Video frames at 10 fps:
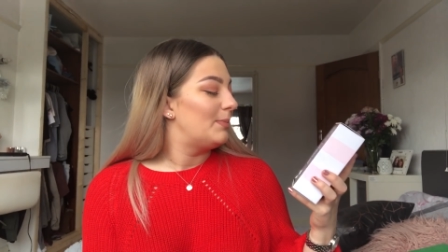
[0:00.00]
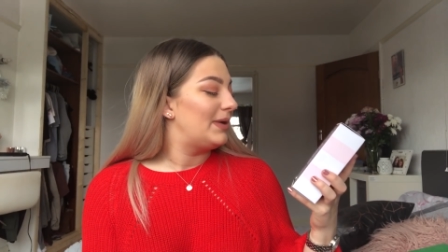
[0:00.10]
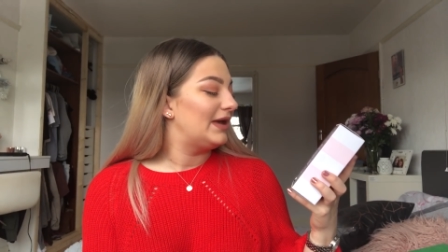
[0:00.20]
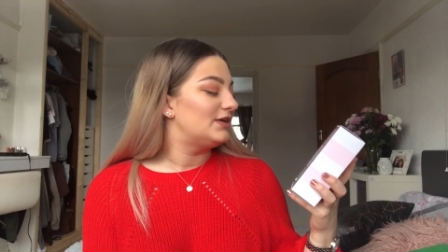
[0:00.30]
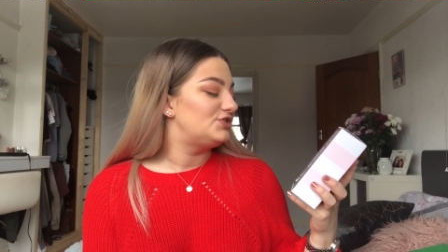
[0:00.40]

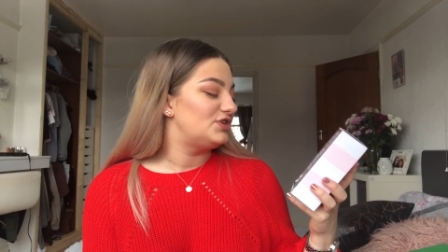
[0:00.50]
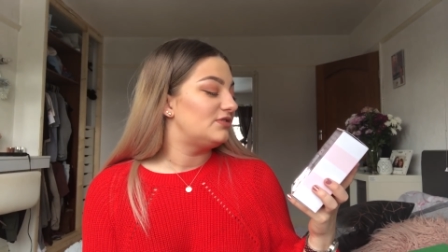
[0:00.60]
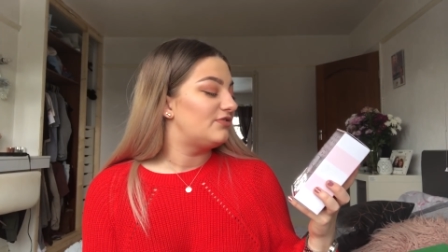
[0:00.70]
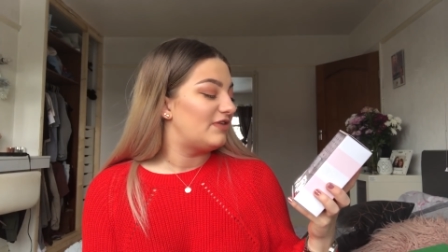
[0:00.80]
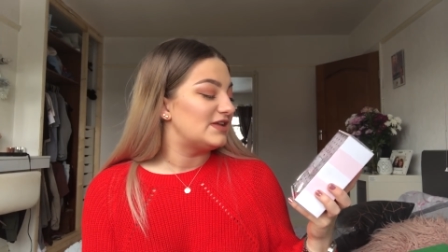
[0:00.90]
Pink
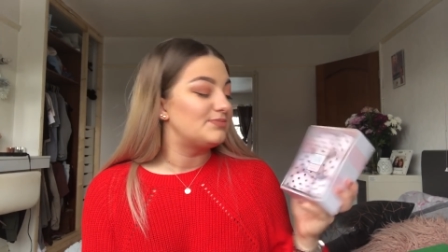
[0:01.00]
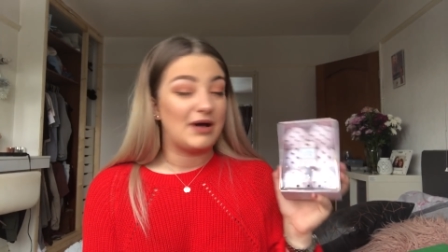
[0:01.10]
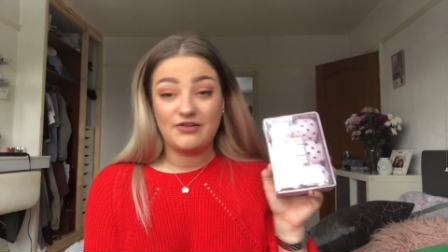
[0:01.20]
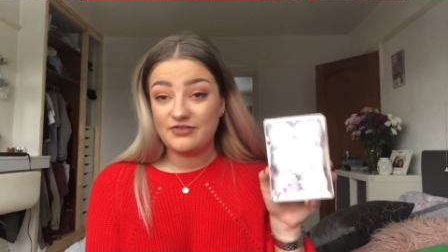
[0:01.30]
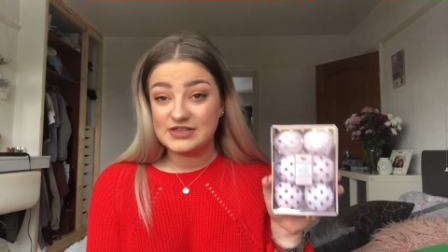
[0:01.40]
Gin Fizz
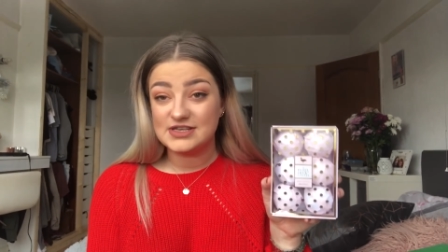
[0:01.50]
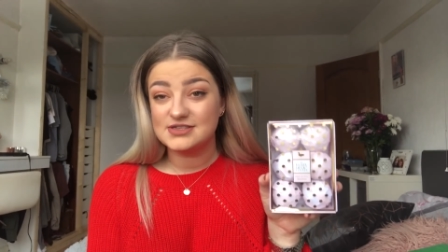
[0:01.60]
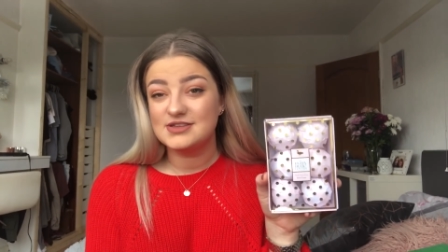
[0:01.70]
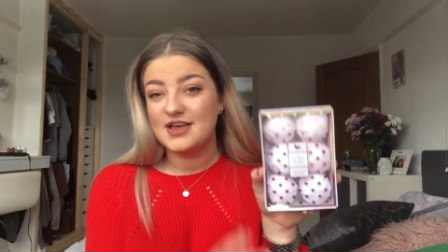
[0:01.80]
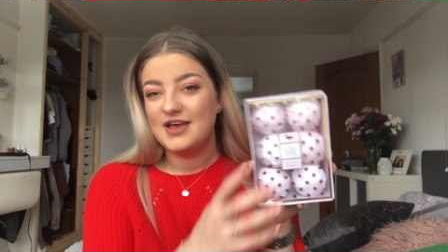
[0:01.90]
Bath
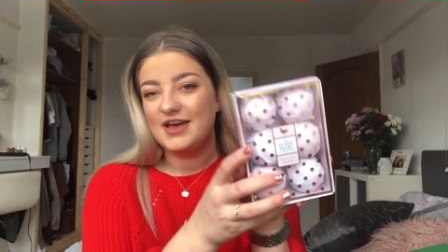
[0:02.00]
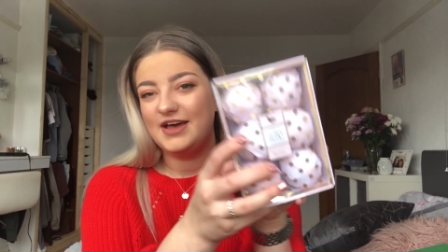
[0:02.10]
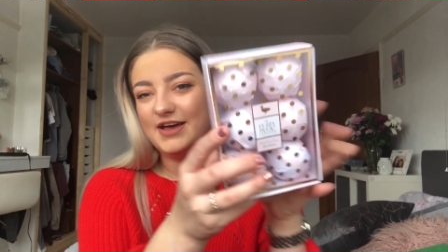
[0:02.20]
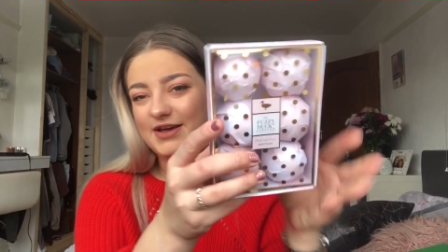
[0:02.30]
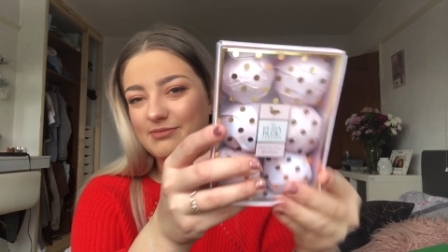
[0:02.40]
Fizzers,
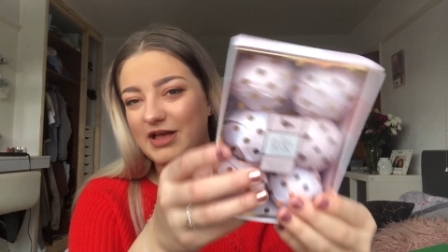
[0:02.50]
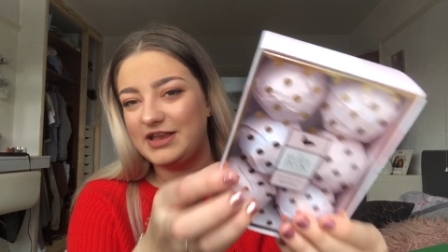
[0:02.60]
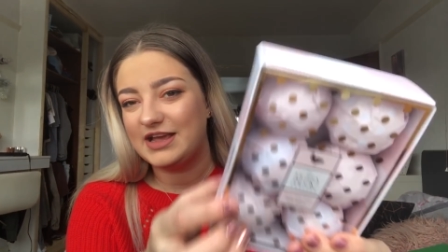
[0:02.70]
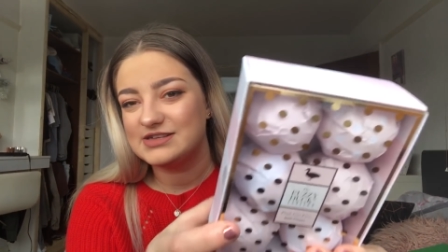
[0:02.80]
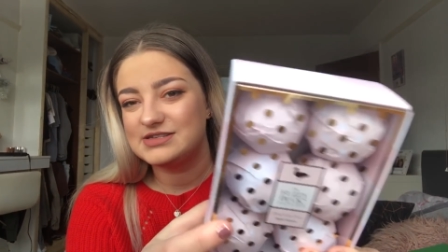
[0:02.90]
and
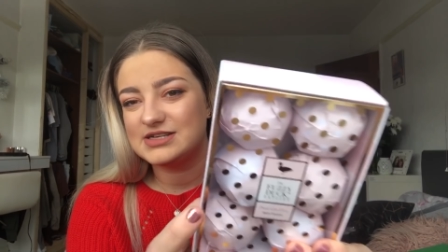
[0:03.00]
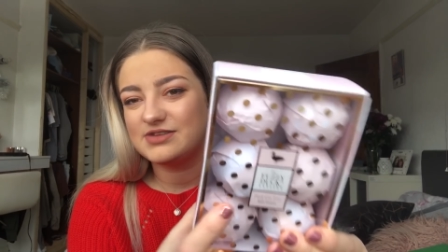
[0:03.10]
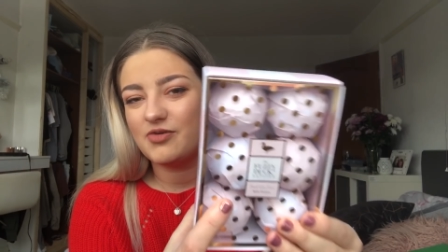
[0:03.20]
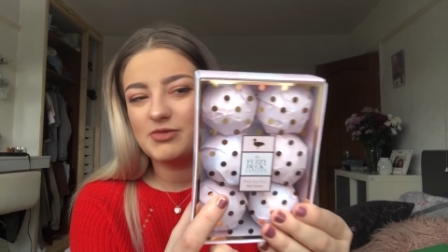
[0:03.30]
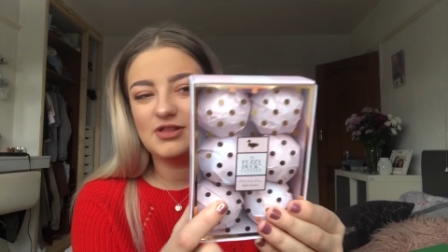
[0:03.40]
you get 6
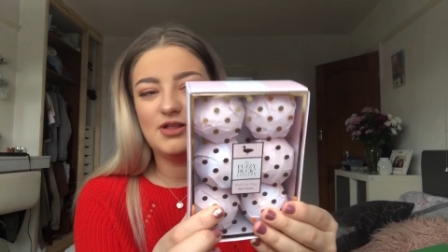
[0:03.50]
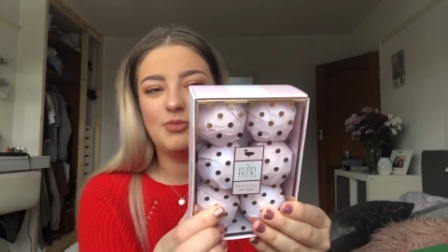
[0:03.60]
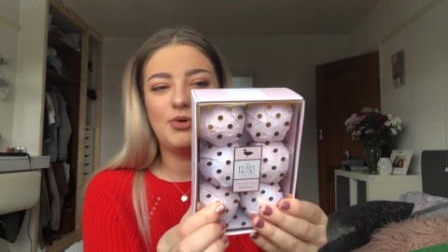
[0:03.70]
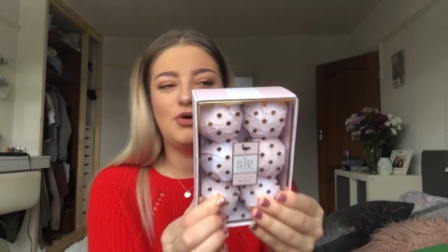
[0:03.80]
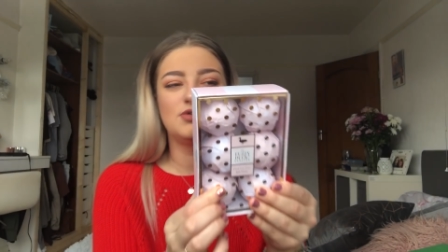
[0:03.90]
of them in the little
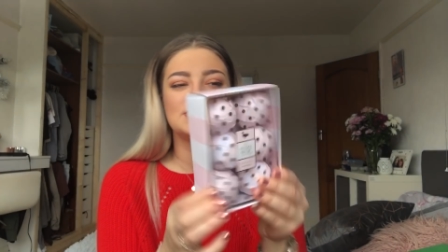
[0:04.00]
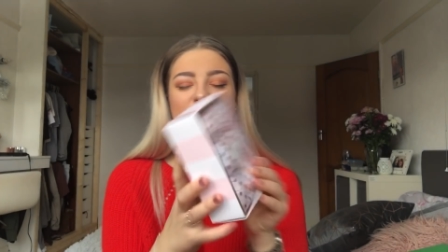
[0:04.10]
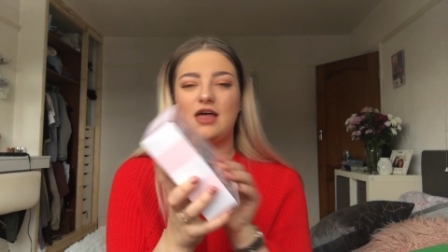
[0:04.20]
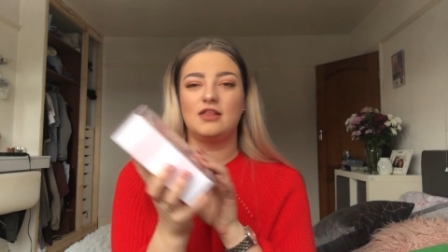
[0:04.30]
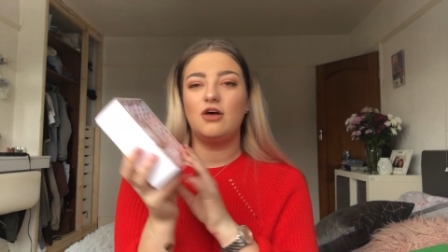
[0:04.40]
balls.
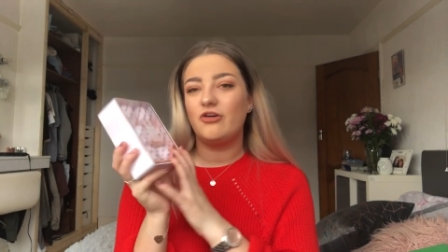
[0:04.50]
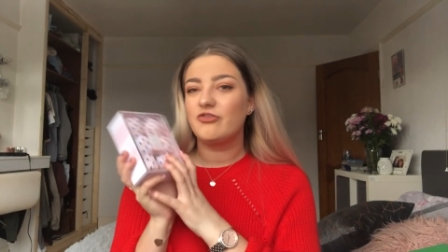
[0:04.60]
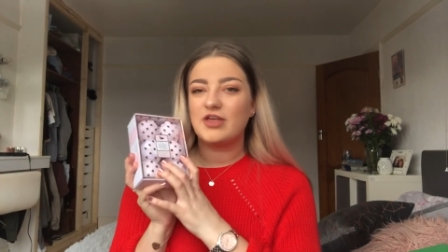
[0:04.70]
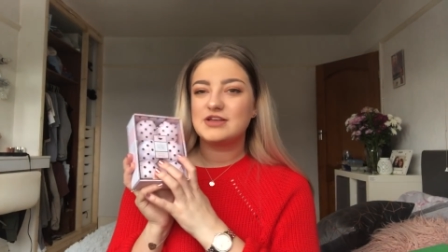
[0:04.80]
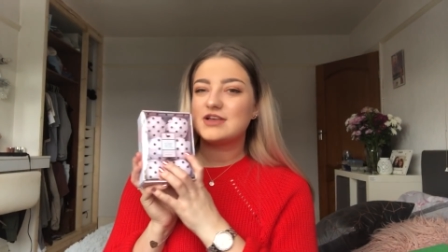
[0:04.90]
A lot
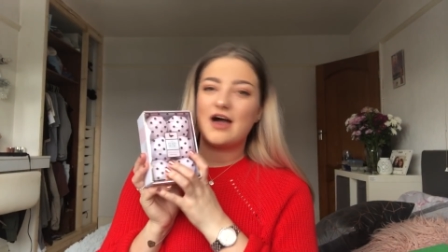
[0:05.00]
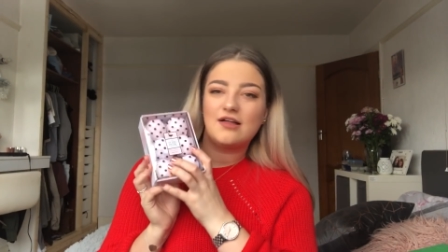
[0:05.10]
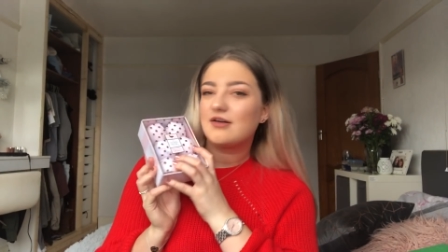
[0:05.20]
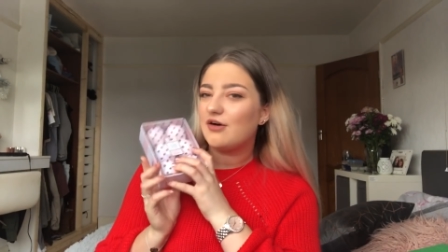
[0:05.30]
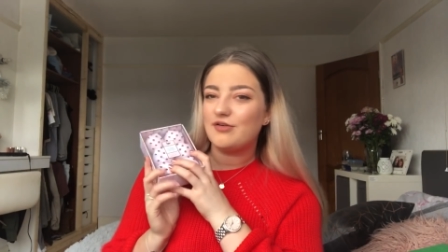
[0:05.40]
of things are
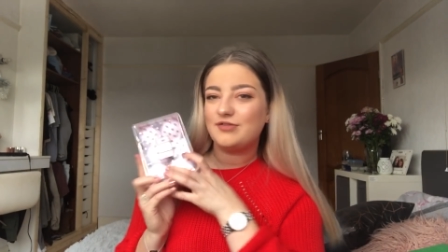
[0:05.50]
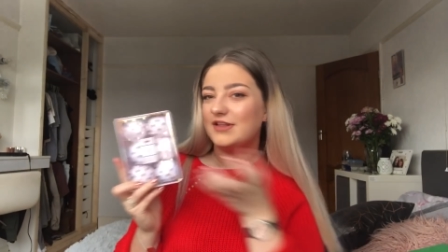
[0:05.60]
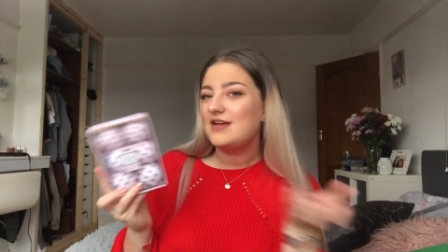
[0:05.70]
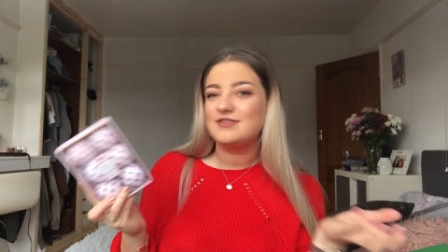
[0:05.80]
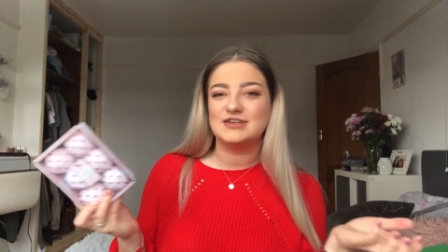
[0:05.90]
alcohol
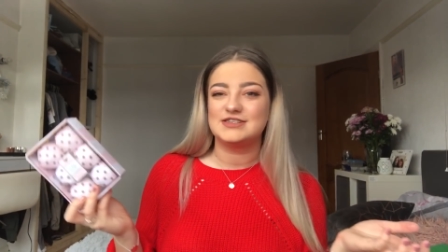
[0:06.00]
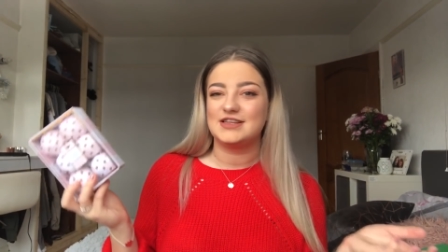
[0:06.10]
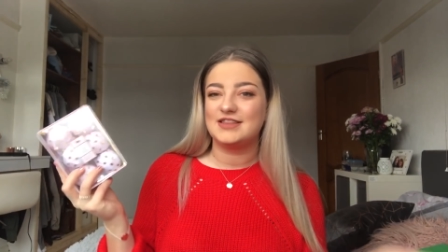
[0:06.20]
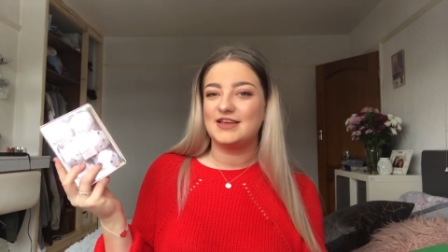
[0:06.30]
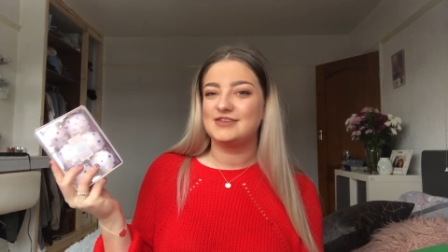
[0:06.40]
flavoured
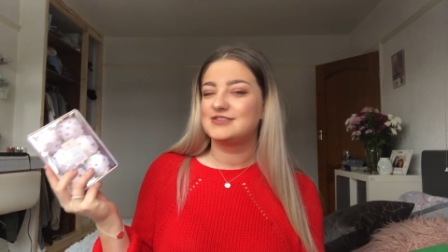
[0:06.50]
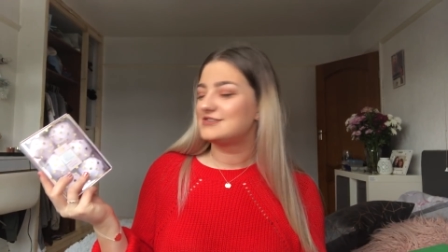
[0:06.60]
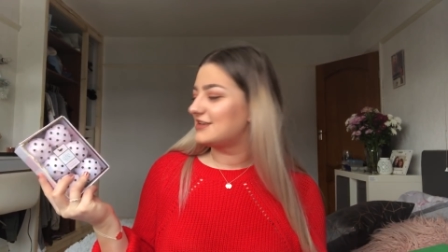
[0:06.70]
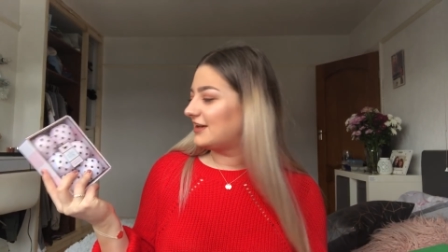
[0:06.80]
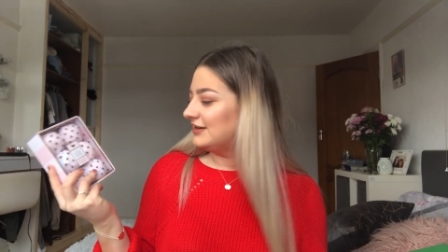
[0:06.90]
in this,